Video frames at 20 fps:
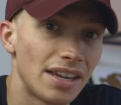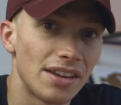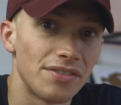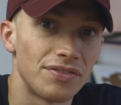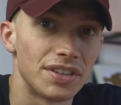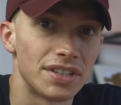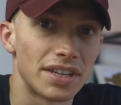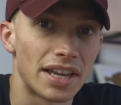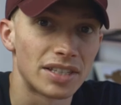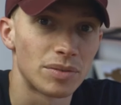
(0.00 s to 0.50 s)
If
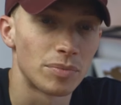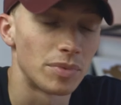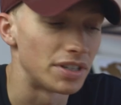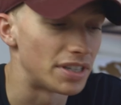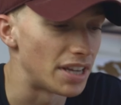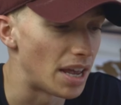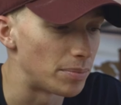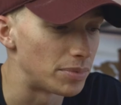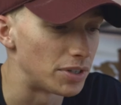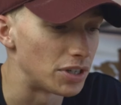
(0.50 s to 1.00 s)
this hasn't been
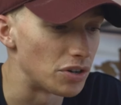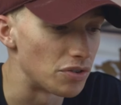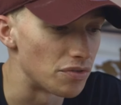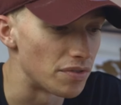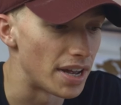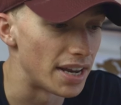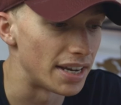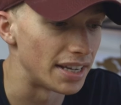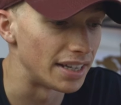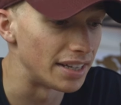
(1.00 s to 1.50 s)
tempting
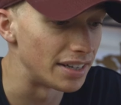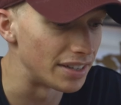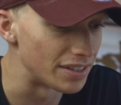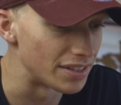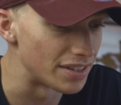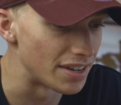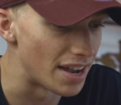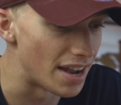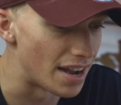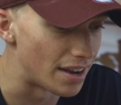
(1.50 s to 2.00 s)
already, it is
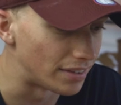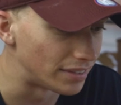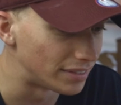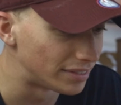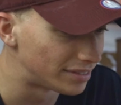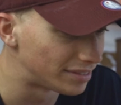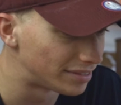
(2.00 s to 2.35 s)
now.